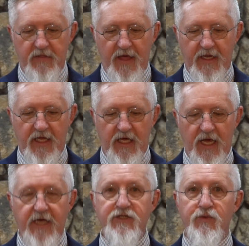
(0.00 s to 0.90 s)
that he
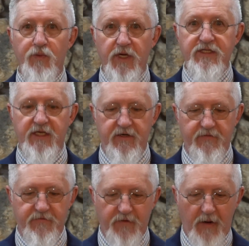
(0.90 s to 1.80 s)
has risen
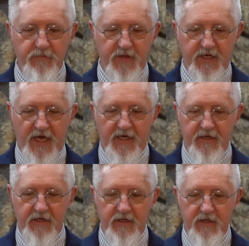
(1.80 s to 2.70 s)
from the dead.